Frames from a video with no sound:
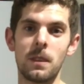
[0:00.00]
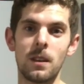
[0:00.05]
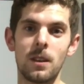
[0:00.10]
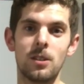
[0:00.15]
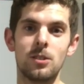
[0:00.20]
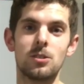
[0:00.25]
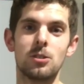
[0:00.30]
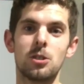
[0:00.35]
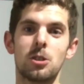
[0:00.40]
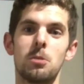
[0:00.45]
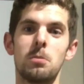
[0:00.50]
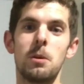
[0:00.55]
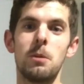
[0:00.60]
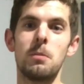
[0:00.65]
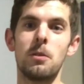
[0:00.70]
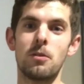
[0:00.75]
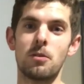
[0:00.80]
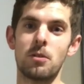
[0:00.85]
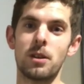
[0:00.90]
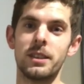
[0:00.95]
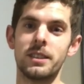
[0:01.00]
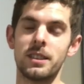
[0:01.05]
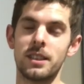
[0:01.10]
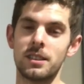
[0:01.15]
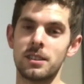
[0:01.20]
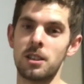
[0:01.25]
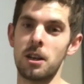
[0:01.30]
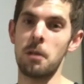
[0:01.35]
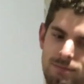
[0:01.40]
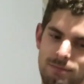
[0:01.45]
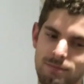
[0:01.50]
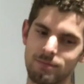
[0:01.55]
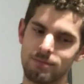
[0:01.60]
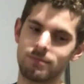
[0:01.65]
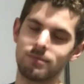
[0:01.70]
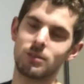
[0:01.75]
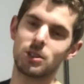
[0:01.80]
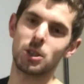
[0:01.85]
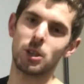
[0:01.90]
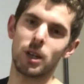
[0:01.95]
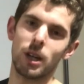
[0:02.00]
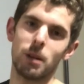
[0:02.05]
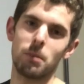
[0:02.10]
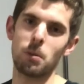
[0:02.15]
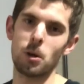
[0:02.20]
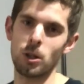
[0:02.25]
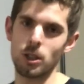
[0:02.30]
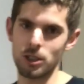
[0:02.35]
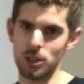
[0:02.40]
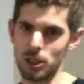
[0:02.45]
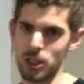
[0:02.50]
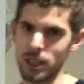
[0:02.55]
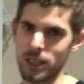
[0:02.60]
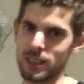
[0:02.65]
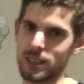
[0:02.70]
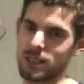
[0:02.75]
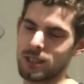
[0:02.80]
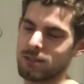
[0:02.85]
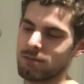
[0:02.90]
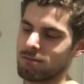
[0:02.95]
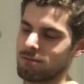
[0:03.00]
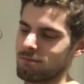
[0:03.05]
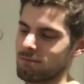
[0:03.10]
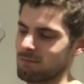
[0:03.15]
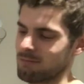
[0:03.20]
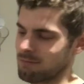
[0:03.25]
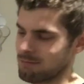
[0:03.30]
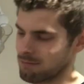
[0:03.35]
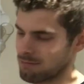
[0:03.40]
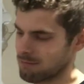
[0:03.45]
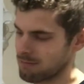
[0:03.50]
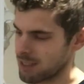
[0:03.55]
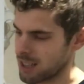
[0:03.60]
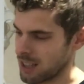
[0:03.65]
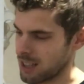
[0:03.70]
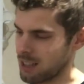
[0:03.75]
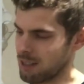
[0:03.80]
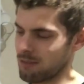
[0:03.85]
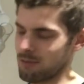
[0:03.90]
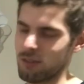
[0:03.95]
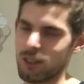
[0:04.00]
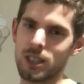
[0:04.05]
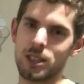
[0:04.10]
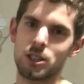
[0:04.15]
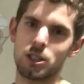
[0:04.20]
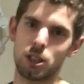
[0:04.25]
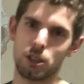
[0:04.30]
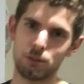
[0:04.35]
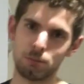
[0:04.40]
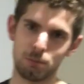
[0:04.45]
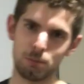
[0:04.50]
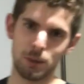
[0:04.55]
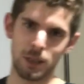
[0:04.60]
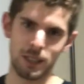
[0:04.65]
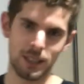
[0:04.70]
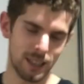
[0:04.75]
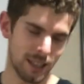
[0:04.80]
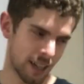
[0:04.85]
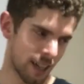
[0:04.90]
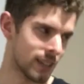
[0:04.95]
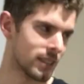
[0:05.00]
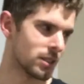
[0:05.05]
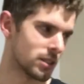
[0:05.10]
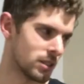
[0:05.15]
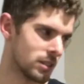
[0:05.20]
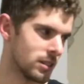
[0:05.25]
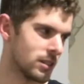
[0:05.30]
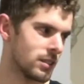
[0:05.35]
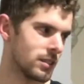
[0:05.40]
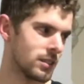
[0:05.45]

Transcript: This could be a bit of a race against time, so I apologise if I don't beat the kettle.